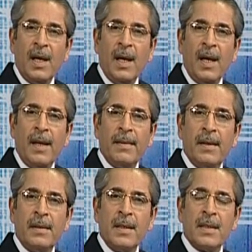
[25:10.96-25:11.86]
and
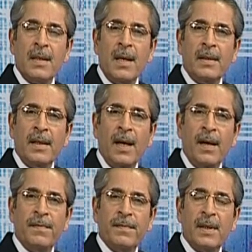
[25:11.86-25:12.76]
does not
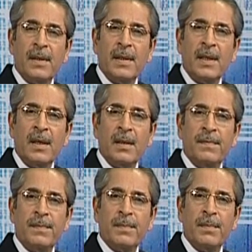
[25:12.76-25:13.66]
have the kind of
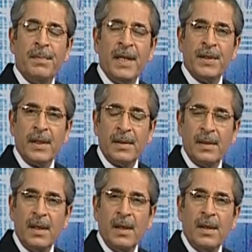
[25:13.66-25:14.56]
budget
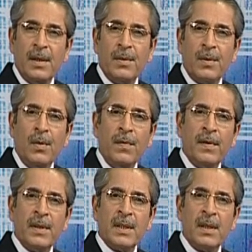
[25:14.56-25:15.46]
to go for
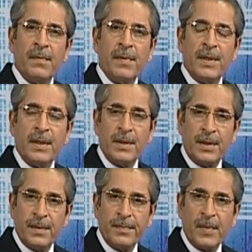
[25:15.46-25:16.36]
this kind of
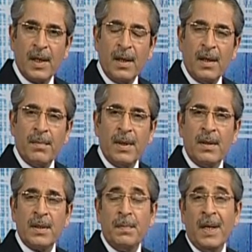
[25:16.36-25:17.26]
research,
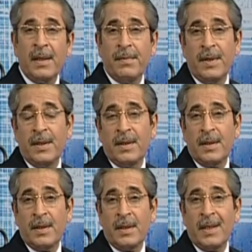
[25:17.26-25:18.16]
because market
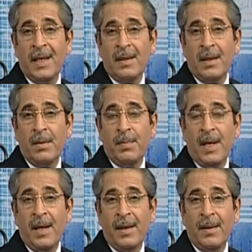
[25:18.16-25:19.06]
research is carried out
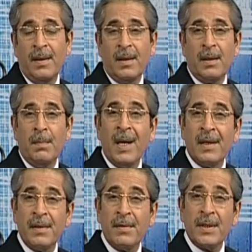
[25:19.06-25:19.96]
by the
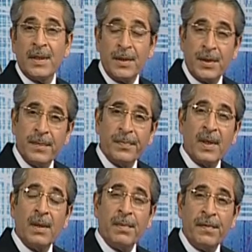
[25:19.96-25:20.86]
marketing research
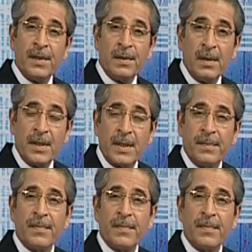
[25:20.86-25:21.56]
professionals.